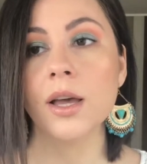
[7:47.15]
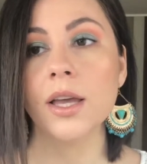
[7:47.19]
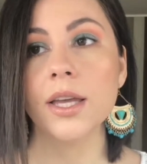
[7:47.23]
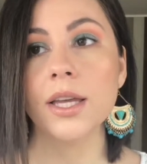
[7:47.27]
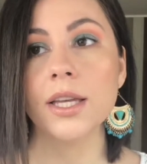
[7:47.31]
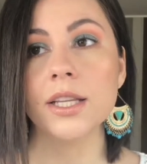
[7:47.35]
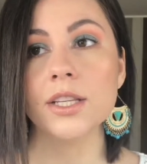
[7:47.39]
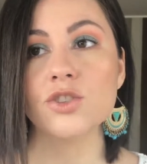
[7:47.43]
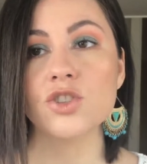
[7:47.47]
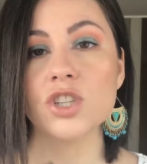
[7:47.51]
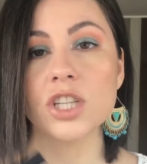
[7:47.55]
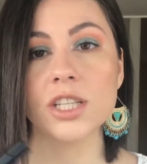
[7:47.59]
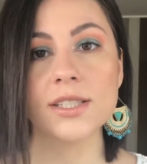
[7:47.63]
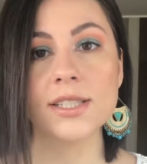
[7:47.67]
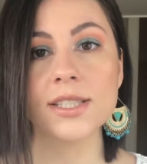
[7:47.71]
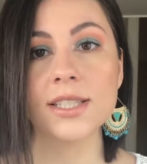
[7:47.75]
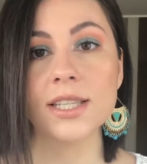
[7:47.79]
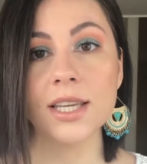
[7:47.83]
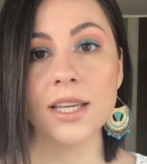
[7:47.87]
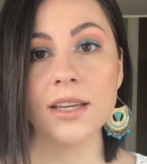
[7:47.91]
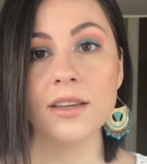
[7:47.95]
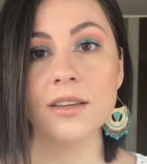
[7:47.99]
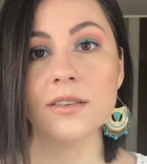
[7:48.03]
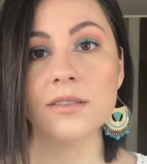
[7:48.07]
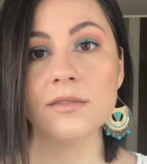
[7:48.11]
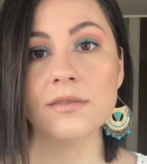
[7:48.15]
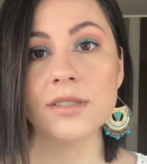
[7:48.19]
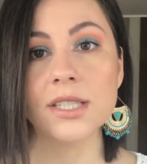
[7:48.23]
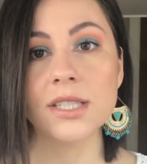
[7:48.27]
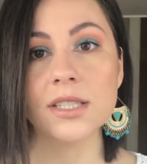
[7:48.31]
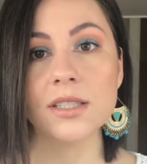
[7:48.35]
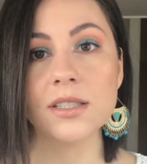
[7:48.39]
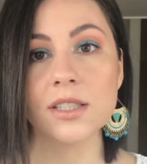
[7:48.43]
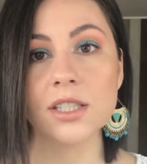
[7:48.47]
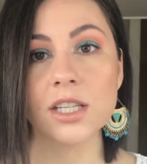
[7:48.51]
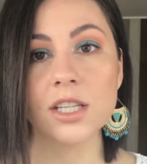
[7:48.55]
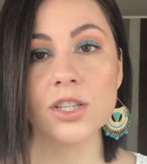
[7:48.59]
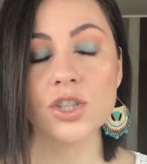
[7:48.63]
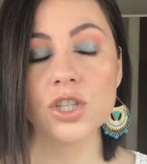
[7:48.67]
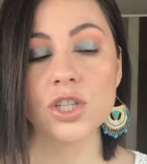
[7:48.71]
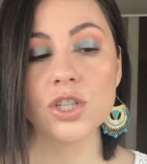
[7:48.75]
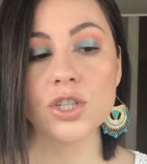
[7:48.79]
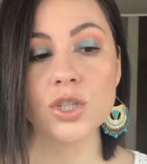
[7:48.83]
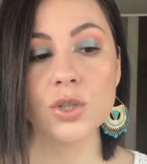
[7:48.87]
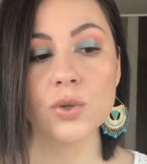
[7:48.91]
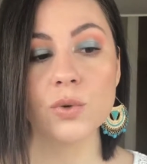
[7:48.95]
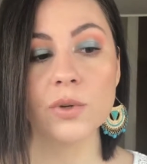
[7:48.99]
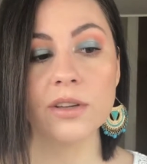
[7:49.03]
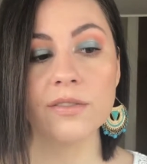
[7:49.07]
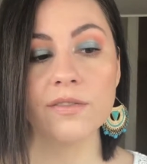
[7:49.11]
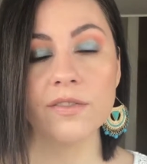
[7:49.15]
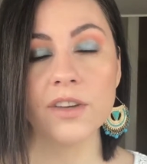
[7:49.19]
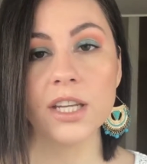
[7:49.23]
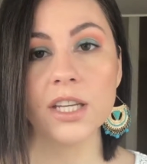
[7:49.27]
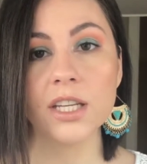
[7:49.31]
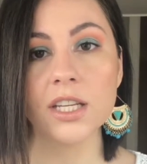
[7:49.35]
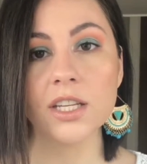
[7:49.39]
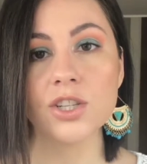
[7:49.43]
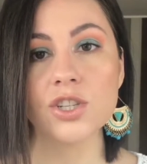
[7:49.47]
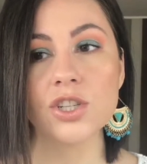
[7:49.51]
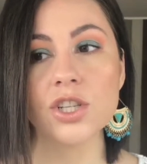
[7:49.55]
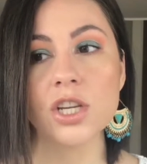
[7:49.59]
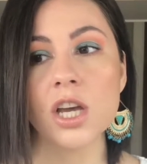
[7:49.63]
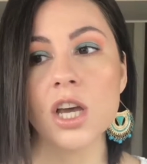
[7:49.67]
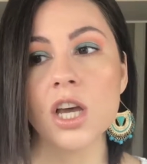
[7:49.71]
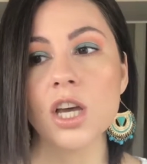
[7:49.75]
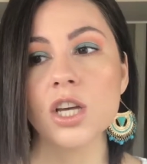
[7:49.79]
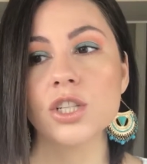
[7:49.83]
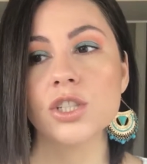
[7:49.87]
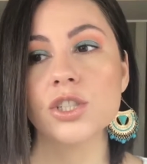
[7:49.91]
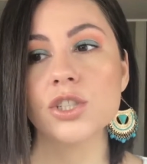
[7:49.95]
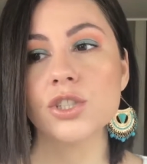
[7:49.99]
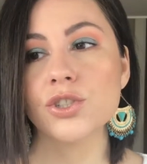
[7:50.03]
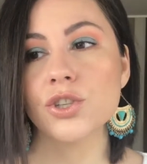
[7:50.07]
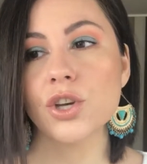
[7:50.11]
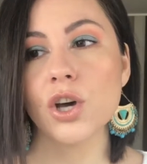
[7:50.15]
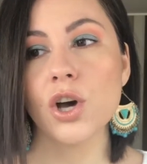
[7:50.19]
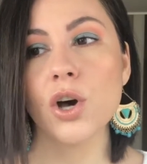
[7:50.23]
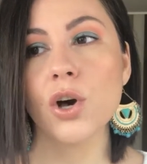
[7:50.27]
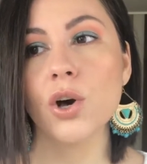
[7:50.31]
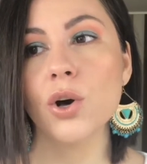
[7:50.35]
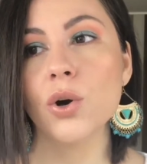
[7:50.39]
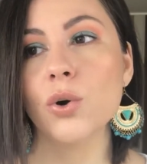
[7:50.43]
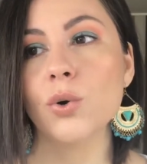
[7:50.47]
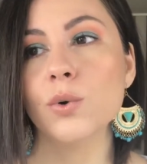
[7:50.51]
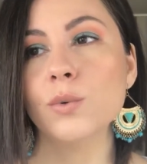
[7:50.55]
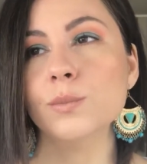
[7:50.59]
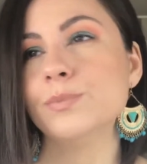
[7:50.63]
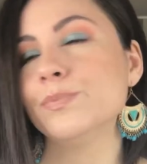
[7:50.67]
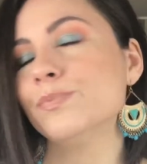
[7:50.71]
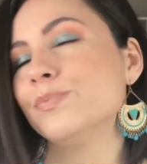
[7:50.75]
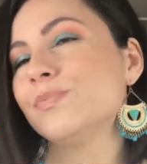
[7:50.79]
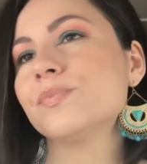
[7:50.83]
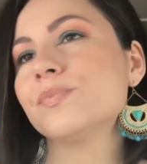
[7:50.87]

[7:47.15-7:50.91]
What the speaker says: It just gives such a dewy finish. So